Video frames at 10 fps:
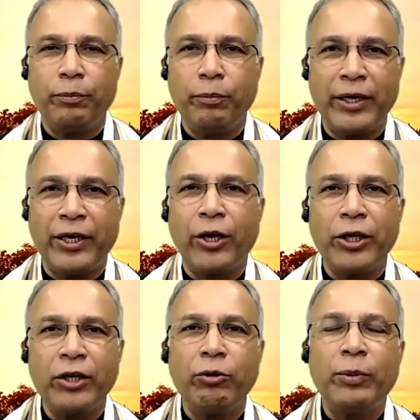
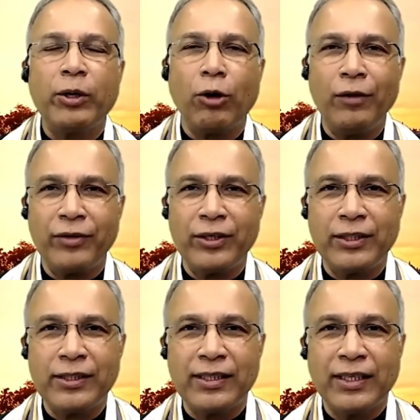Patriotic People
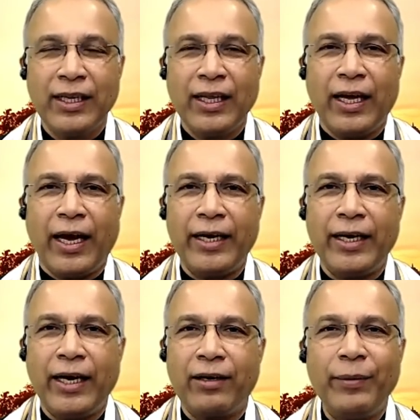Conferences. And
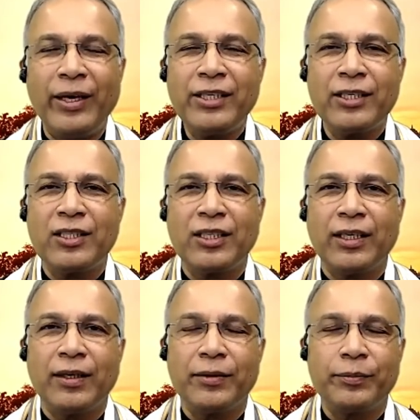Ramesh has,
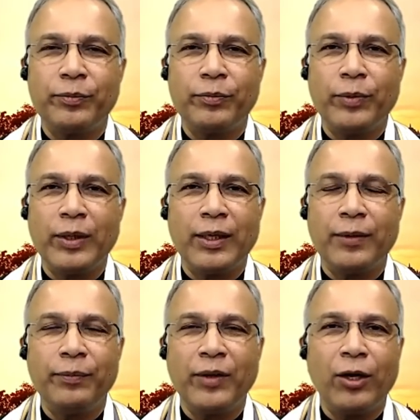
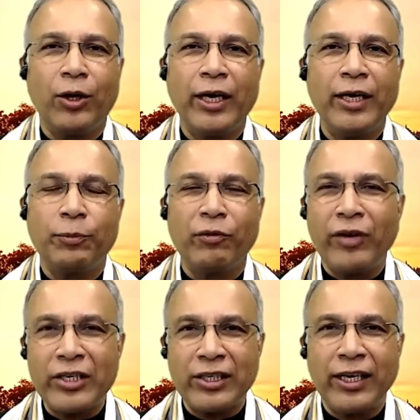
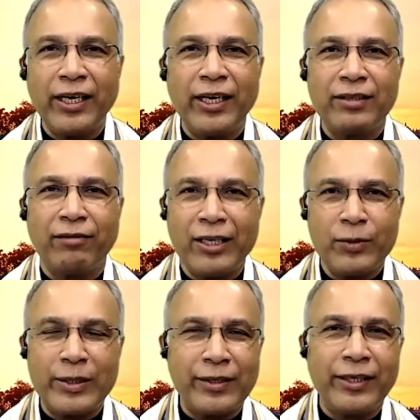he is a vice
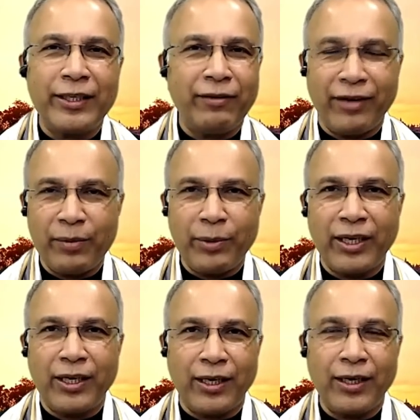president in a very
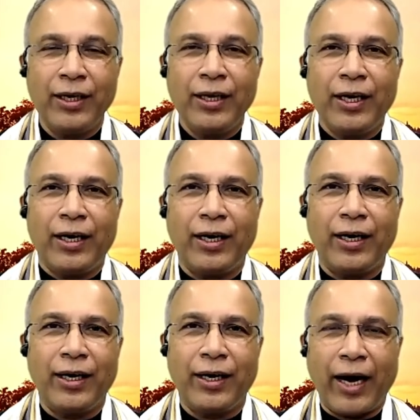big
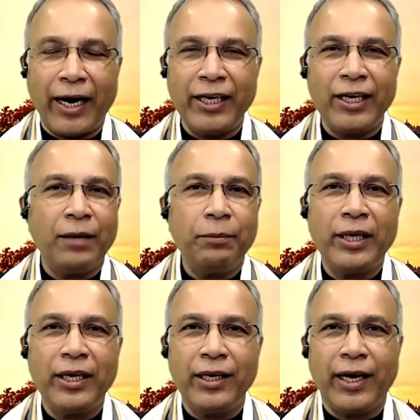IT
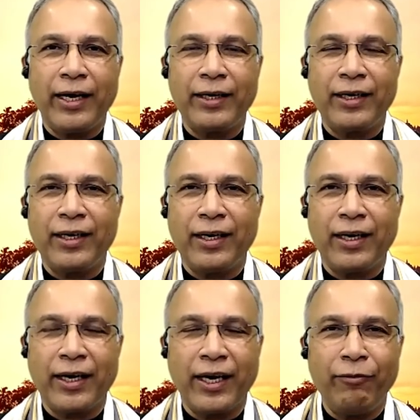company, and
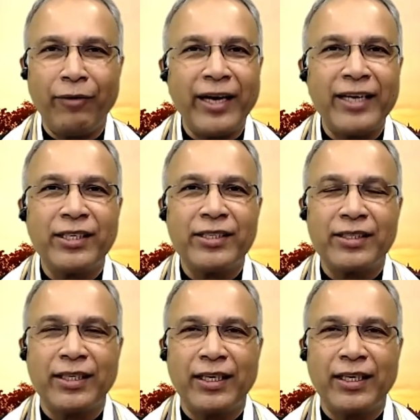he wears his